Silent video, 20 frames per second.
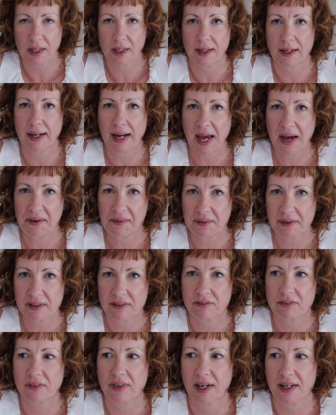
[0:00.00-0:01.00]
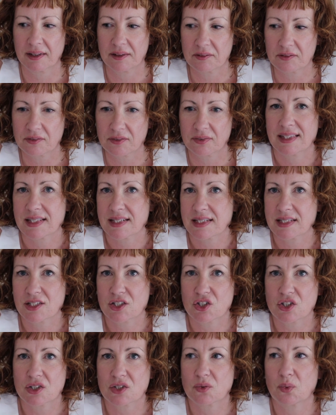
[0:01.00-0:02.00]
And now I've kind of, this is
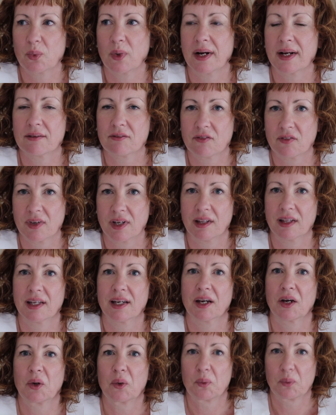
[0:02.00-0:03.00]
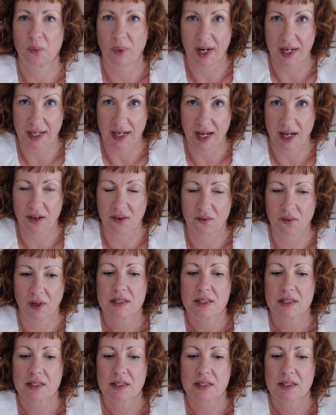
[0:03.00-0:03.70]
just what I'm feeling right now.